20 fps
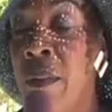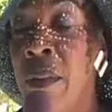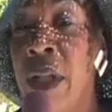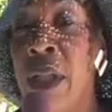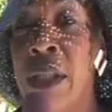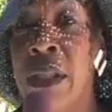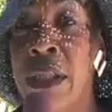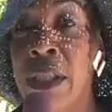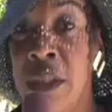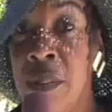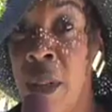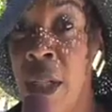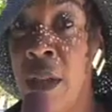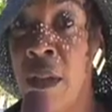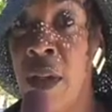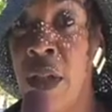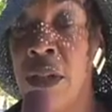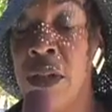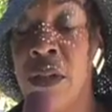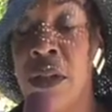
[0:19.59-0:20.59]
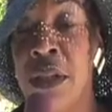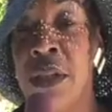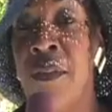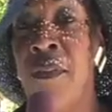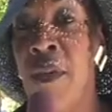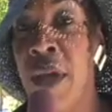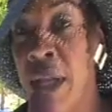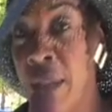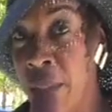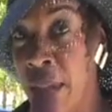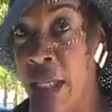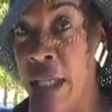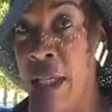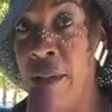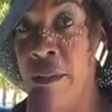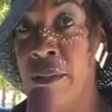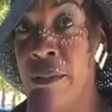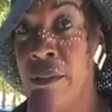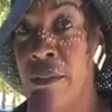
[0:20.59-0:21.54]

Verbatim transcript: because East Palo Alto is a family.